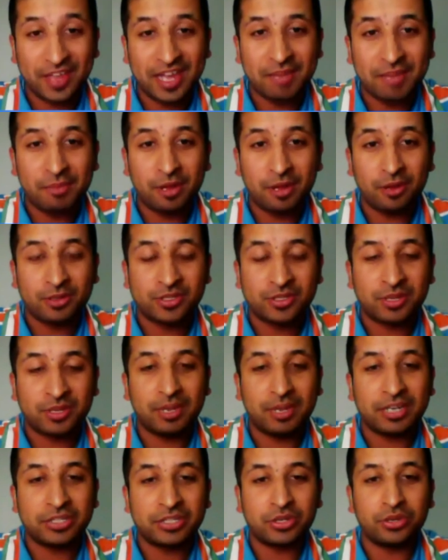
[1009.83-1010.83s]
but also
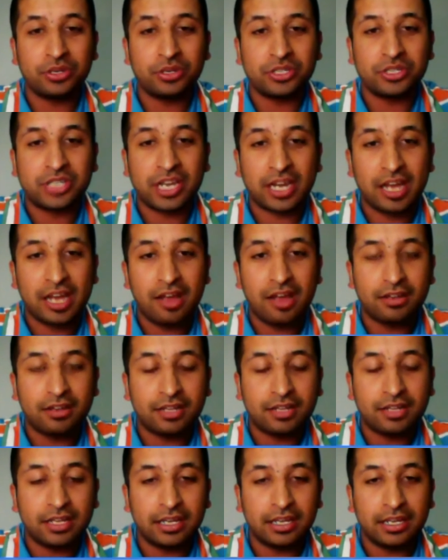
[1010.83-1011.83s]
make sure you check out
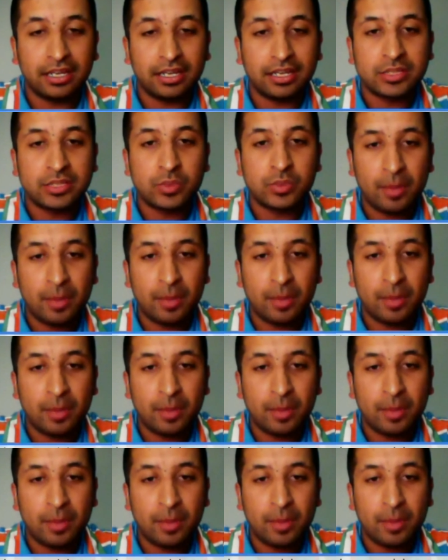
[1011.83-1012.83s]
the
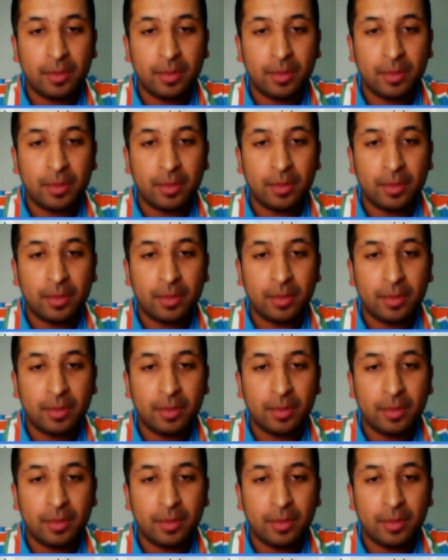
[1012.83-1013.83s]
SwamiArmy.com
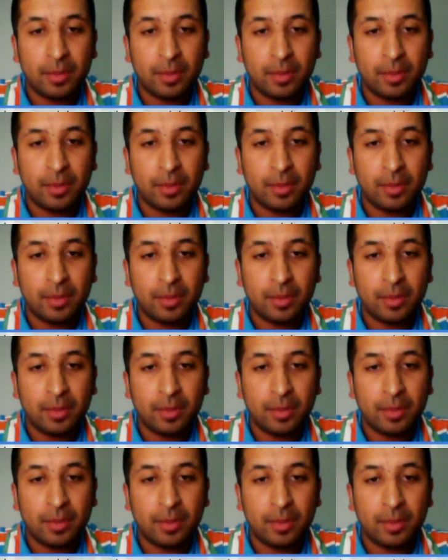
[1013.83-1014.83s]
website, our Facebook
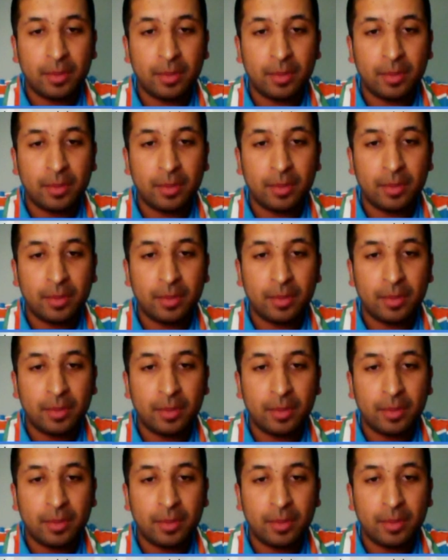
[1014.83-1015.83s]
page, our Twitter page,
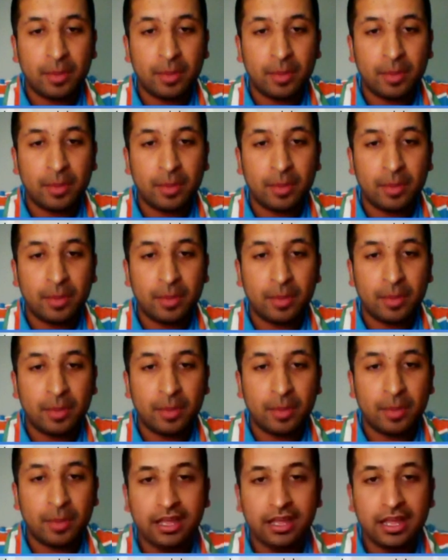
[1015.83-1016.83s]
all the social media
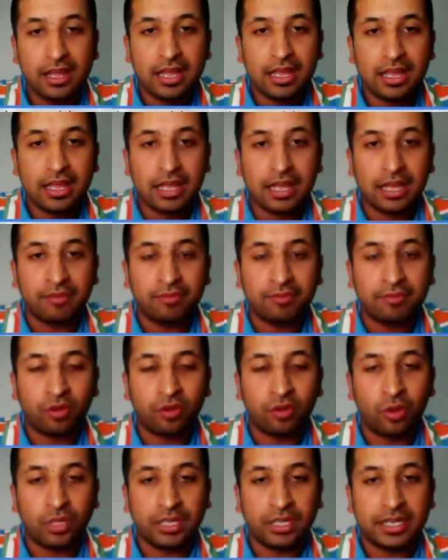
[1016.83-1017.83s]
for
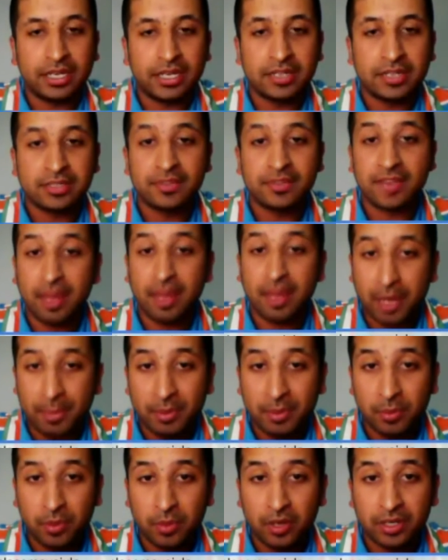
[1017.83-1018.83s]
all the details of the
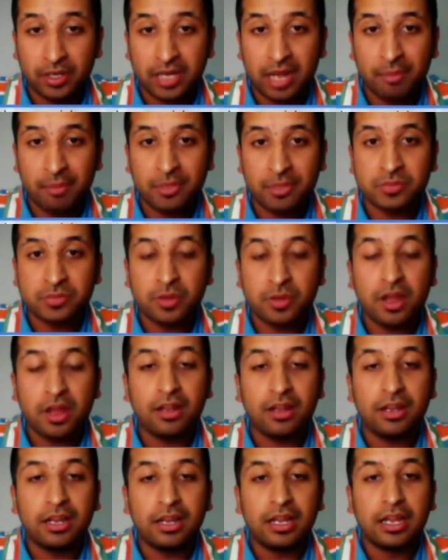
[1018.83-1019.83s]
upcoming World Cup as
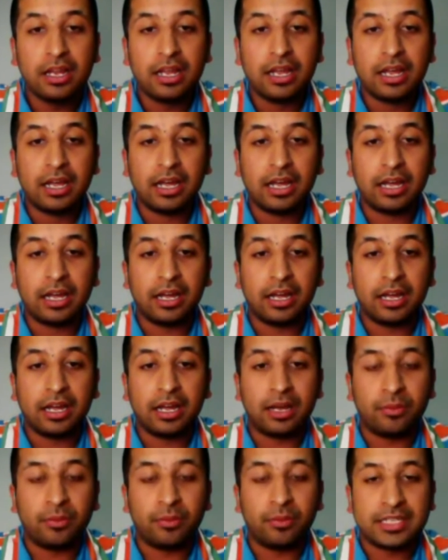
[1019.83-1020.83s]
well,
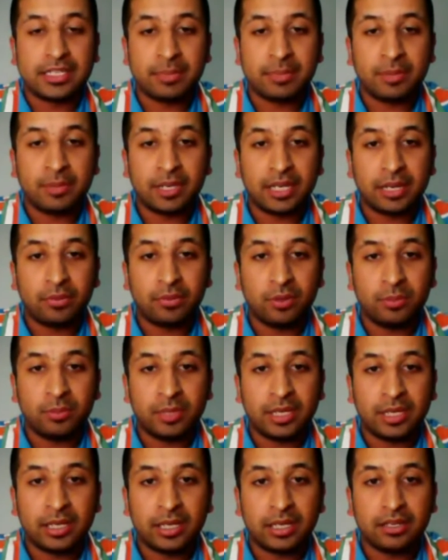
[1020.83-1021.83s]
where Team India will
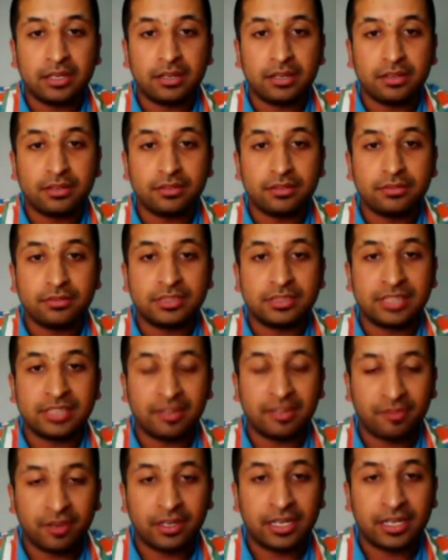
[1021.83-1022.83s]
be
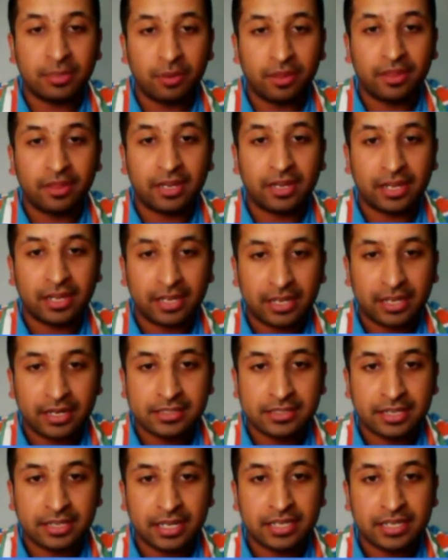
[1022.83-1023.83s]
definitely one of the contenders
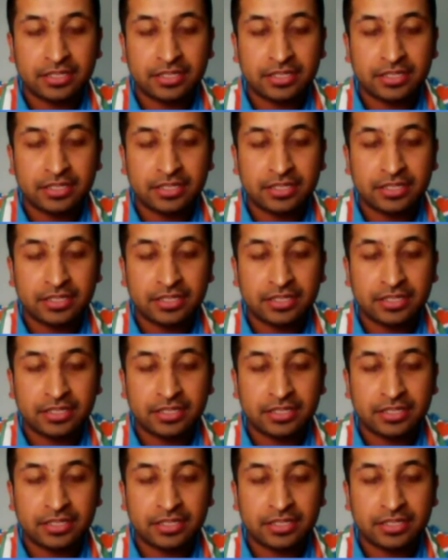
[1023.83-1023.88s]
again,